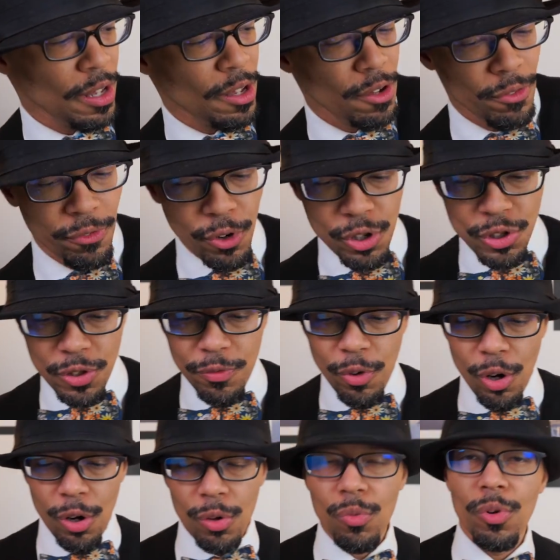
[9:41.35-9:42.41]
First of
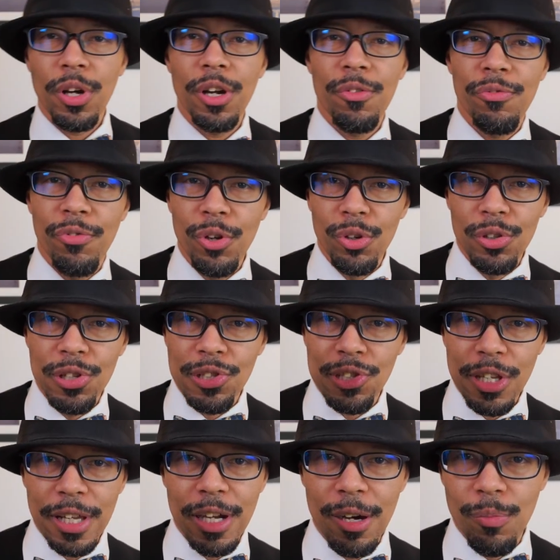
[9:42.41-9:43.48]
all, we're going to fill this
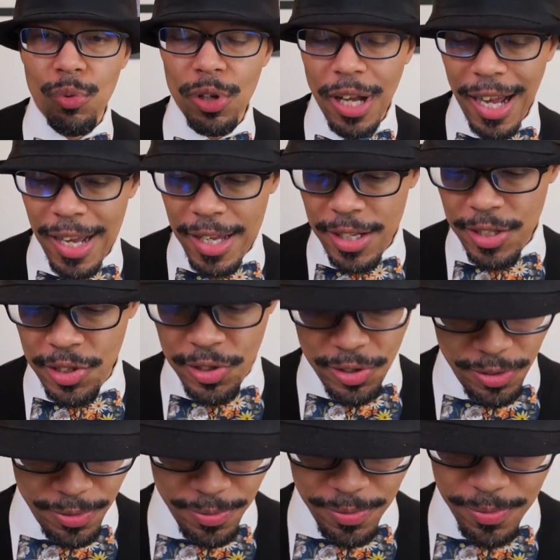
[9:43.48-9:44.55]
thing up with ice.
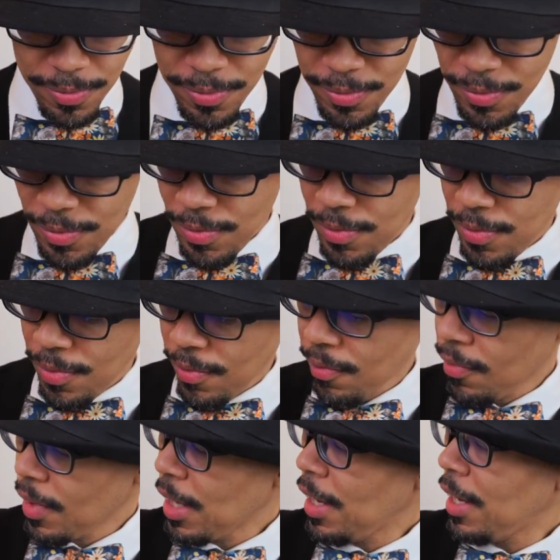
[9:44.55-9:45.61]

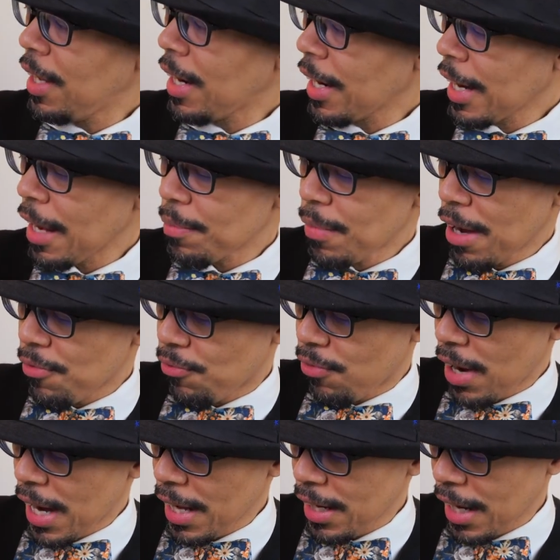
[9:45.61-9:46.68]
And I got my
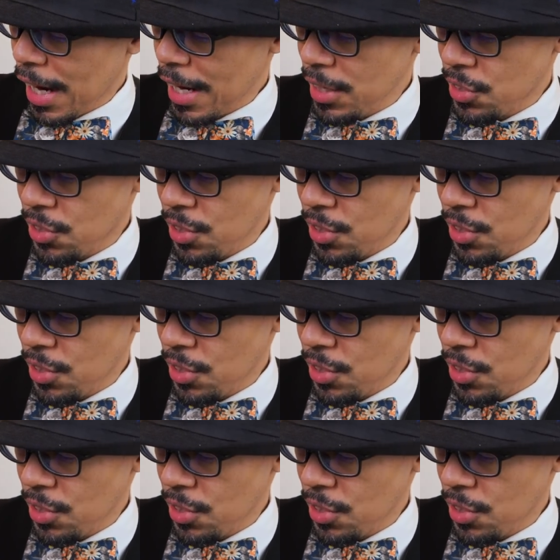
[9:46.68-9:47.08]
fine ice